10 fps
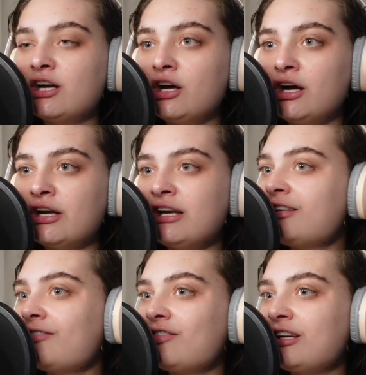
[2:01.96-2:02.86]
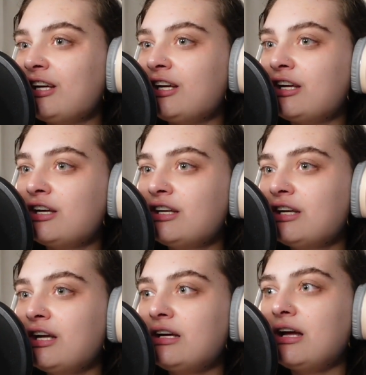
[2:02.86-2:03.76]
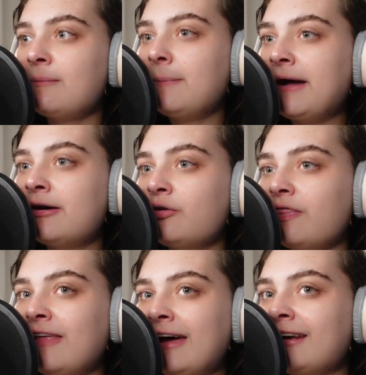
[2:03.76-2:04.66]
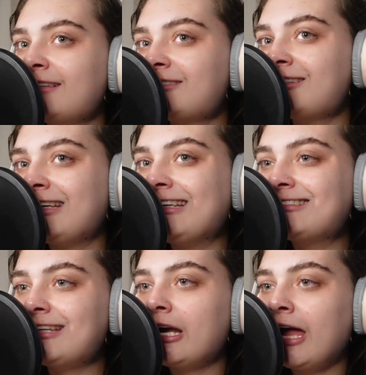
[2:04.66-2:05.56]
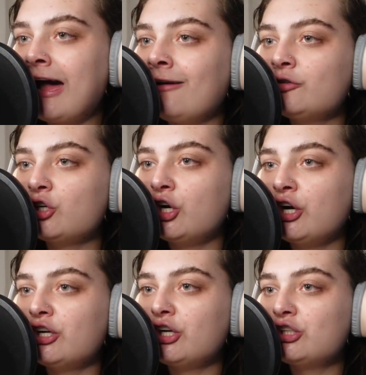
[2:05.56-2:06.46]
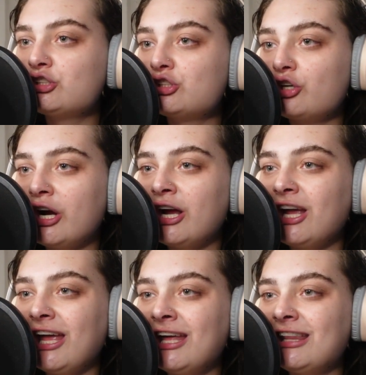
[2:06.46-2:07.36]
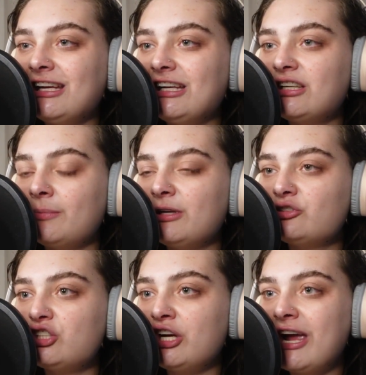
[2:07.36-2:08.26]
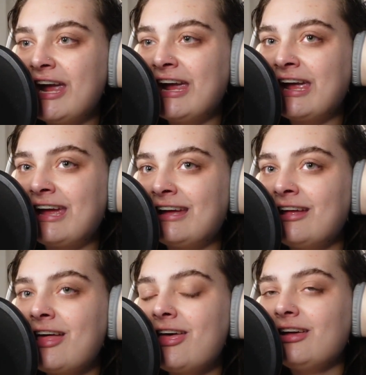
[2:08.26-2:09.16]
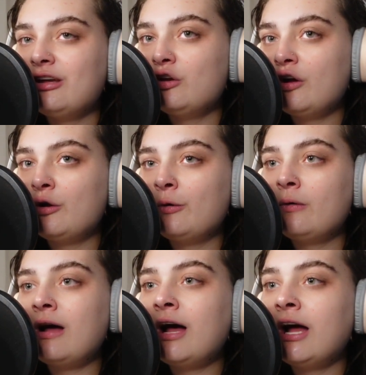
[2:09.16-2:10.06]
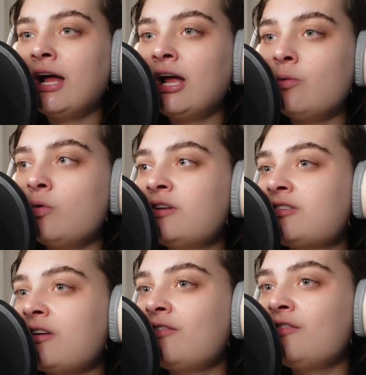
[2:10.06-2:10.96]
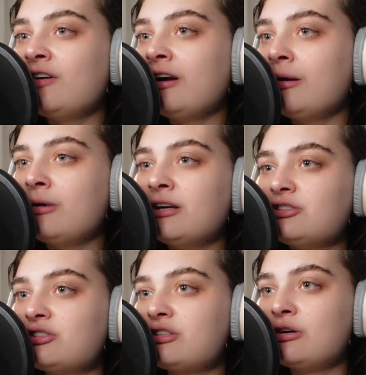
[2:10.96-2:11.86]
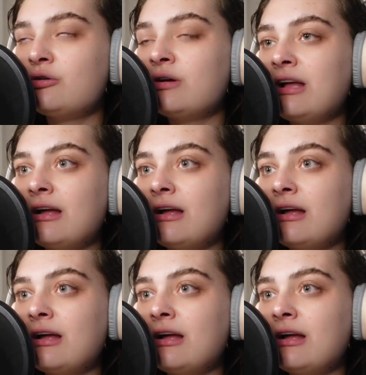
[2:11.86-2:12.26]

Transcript: cognitively about. That is the SAG-AFTRA strike and the WGA. I was very much so